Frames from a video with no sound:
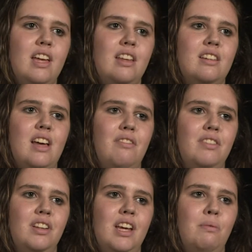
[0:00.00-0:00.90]
it
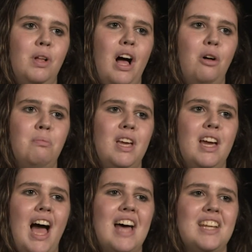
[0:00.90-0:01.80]
definitely will help
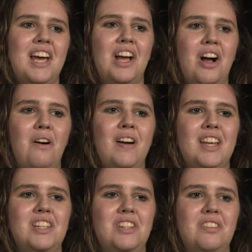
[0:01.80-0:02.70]
me as I go
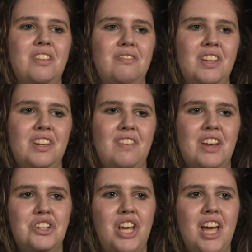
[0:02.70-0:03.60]
into the field of
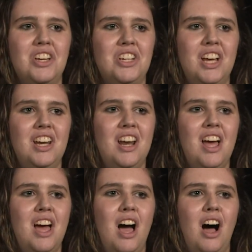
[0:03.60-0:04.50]
education,
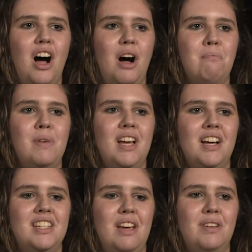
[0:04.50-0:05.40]

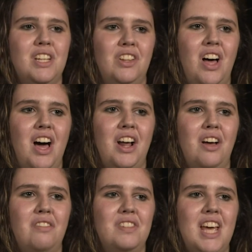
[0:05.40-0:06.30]
because it was a lot
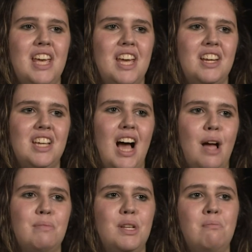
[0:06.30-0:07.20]
of taking
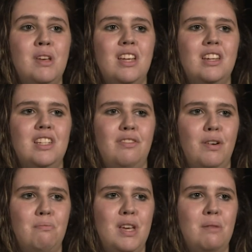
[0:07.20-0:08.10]
time to meet
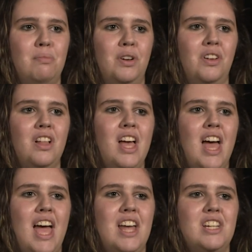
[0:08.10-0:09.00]
different people
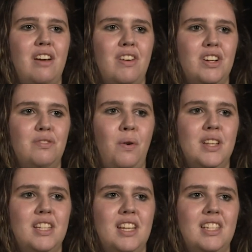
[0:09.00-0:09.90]
and diverse
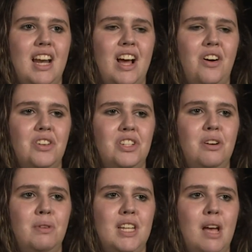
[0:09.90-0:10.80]
voices, and I also
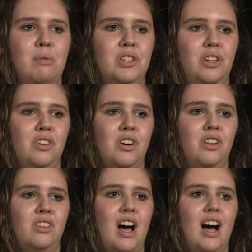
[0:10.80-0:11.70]
was able to learn a
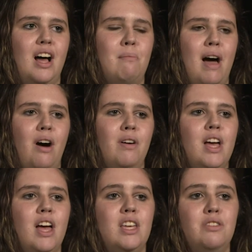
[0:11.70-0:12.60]
lot about
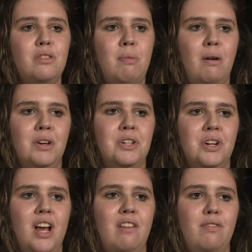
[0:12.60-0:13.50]
youth
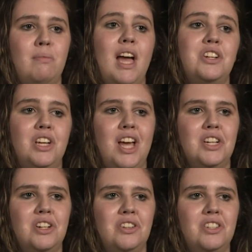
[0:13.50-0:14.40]
poetry from the
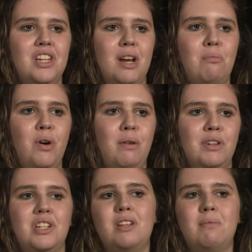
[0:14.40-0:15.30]
educational standpoint,
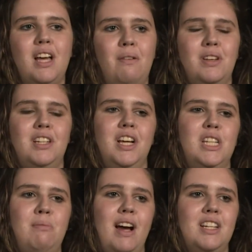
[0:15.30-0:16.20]
which is something I wasn't
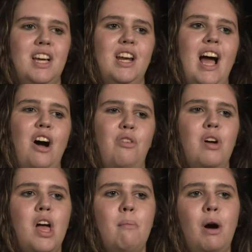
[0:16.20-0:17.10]
expecting, and how
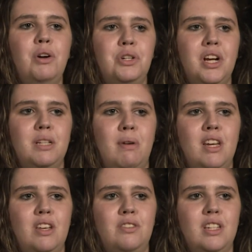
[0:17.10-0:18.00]
poetry has
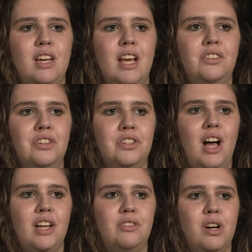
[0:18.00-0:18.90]
been used in English
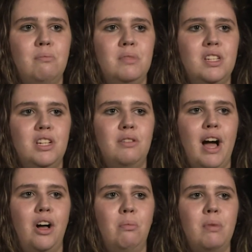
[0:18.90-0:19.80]
classrooms to
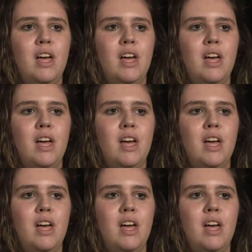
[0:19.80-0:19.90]
help